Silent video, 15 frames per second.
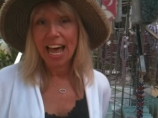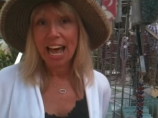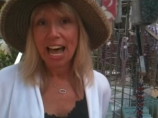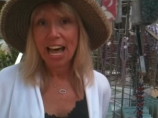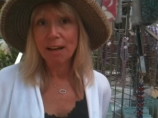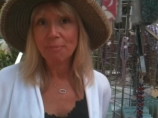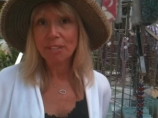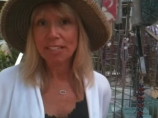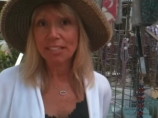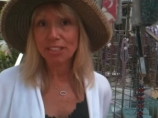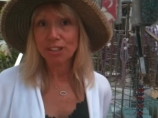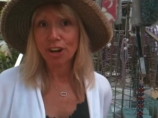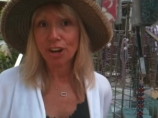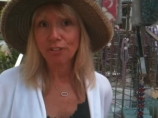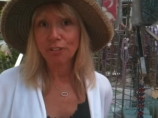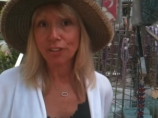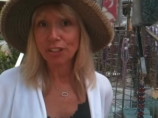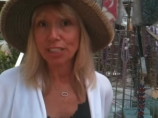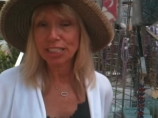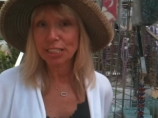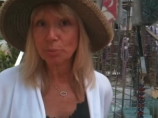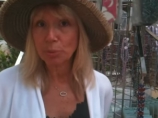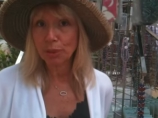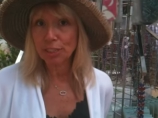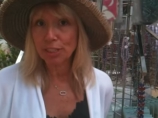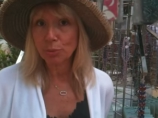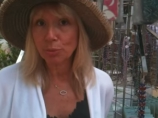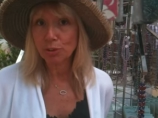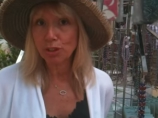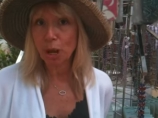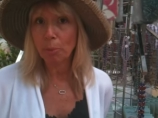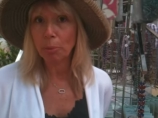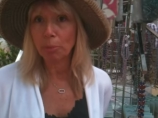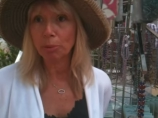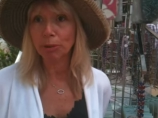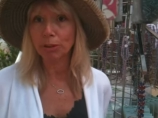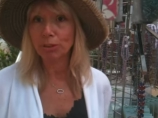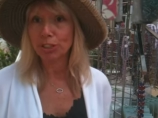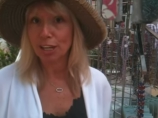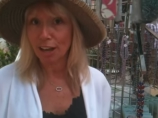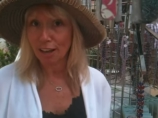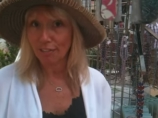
Uh, this is our first experience with Shopapalooza,